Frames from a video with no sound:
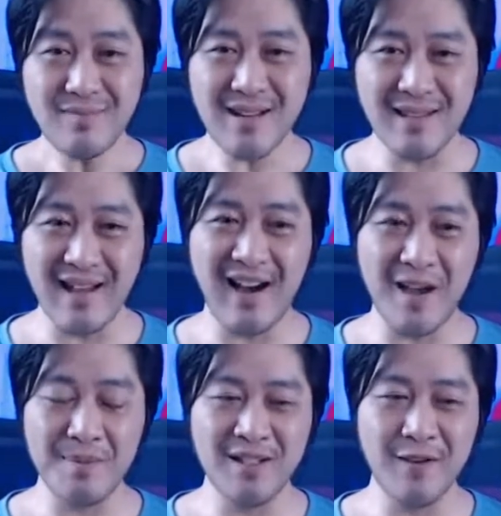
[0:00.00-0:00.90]
that
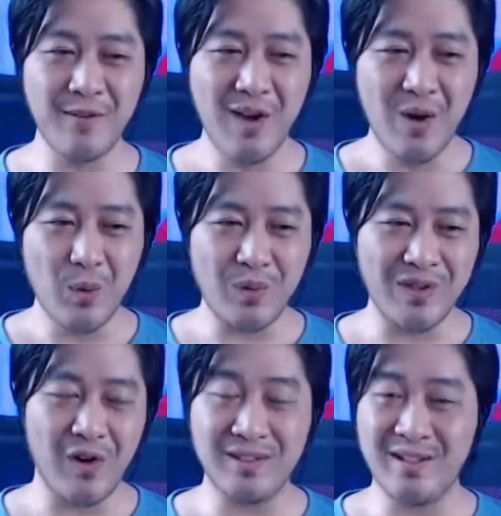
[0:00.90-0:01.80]
I believe we
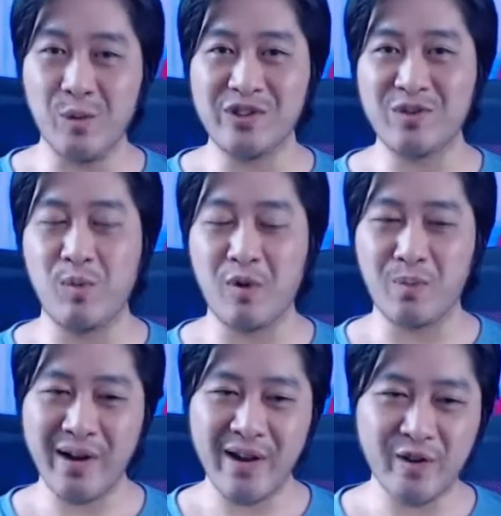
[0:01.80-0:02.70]
all need, which is more
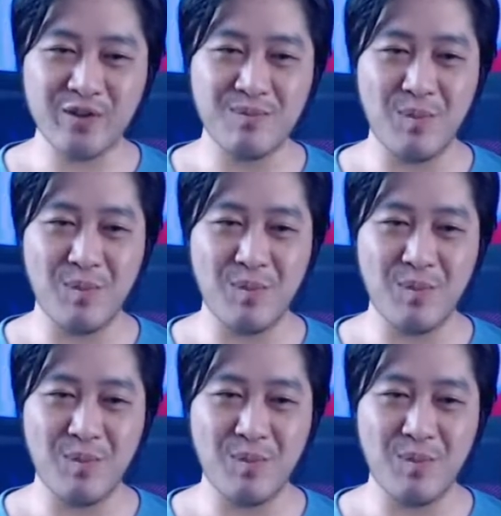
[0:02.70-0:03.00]
prayers,